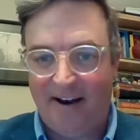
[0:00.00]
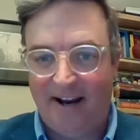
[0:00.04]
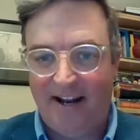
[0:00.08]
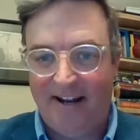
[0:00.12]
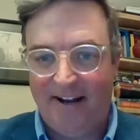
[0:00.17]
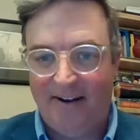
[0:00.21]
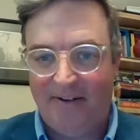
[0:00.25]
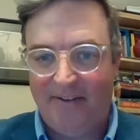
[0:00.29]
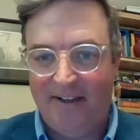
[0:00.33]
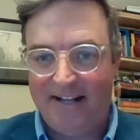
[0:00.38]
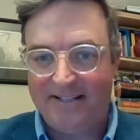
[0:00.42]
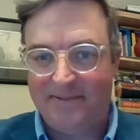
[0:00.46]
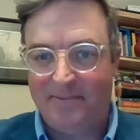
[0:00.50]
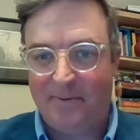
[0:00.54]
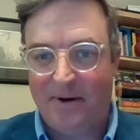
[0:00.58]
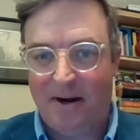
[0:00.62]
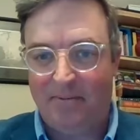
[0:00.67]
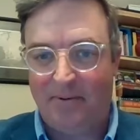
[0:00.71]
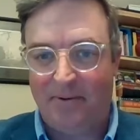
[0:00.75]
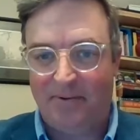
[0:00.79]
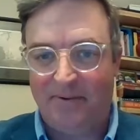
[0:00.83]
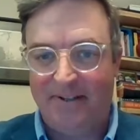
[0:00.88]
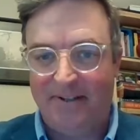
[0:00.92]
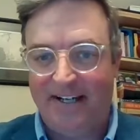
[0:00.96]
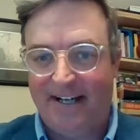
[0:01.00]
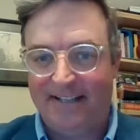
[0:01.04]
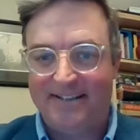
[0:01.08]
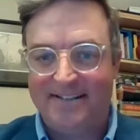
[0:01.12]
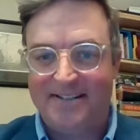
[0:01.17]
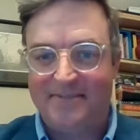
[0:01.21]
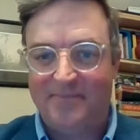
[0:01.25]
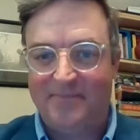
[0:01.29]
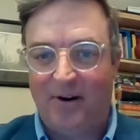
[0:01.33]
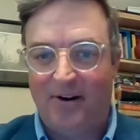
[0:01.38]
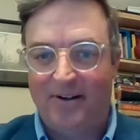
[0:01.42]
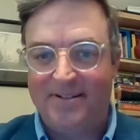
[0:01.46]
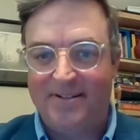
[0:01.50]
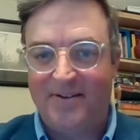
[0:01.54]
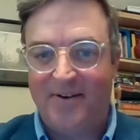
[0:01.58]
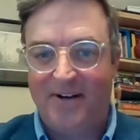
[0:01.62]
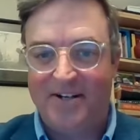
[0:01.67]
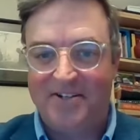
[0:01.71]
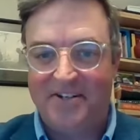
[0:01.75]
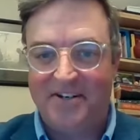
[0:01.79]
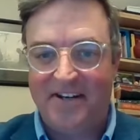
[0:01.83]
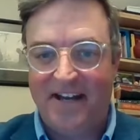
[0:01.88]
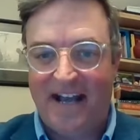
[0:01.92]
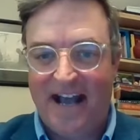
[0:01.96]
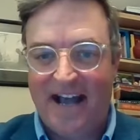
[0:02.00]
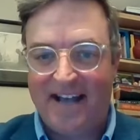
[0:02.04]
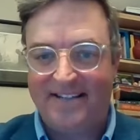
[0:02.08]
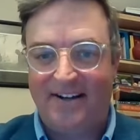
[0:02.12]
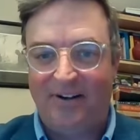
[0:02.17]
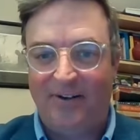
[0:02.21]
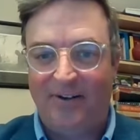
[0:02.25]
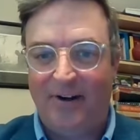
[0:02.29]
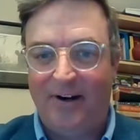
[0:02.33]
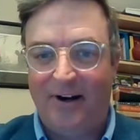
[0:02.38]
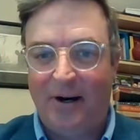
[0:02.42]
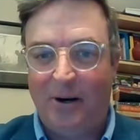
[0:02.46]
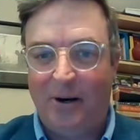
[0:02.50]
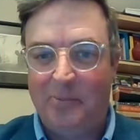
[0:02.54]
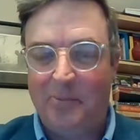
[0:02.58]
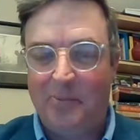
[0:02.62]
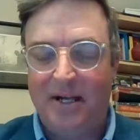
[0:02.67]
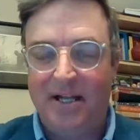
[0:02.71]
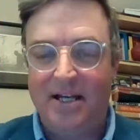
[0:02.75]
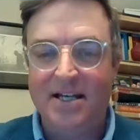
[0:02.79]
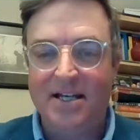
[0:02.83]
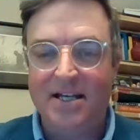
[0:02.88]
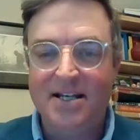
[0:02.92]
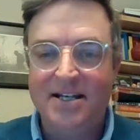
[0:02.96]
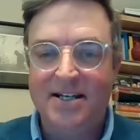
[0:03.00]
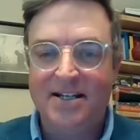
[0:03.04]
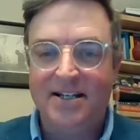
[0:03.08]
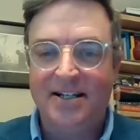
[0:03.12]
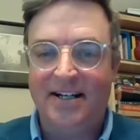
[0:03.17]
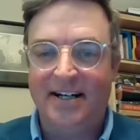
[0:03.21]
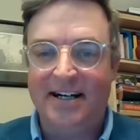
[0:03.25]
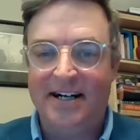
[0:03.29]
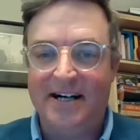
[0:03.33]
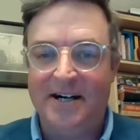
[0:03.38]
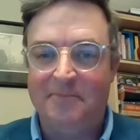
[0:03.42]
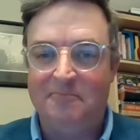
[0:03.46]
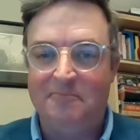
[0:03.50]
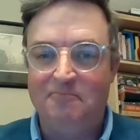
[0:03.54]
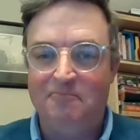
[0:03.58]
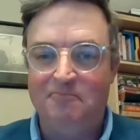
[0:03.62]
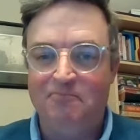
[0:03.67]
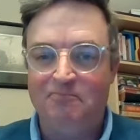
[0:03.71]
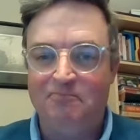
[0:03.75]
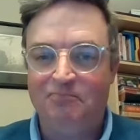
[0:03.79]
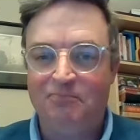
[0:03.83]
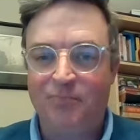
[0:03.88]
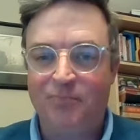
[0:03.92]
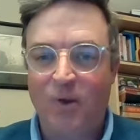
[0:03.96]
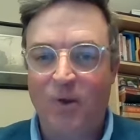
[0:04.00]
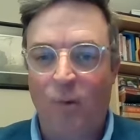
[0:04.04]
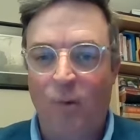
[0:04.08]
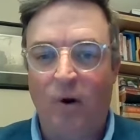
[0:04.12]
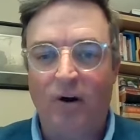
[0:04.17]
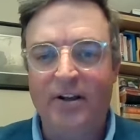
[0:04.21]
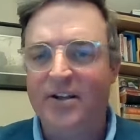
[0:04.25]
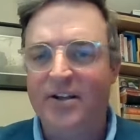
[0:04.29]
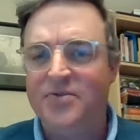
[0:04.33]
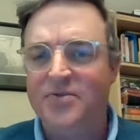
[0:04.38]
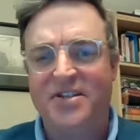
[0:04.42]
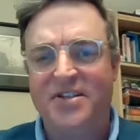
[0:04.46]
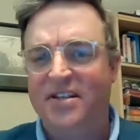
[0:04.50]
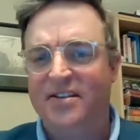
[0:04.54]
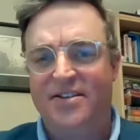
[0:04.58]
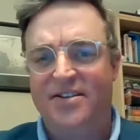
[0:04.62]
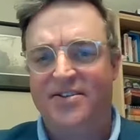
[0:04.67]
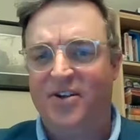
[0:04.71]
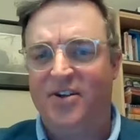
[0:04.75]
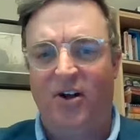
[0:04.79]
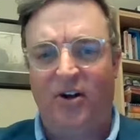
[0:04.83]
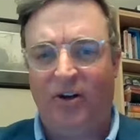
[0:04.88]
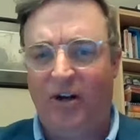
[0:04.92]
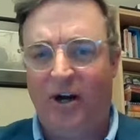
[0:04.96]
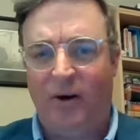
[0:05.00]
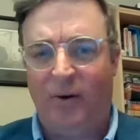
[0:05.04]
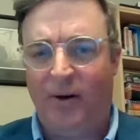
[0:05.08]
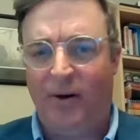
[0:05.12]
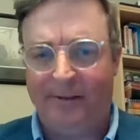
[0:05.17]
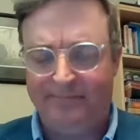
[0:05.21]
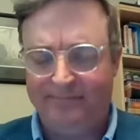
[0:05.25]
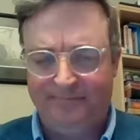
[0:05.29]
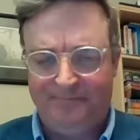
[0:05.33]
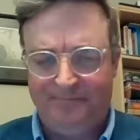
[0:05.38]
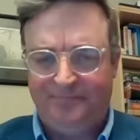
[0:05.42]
I know that's probably not the smartest question to ask a lawyer, but where do you see this all going?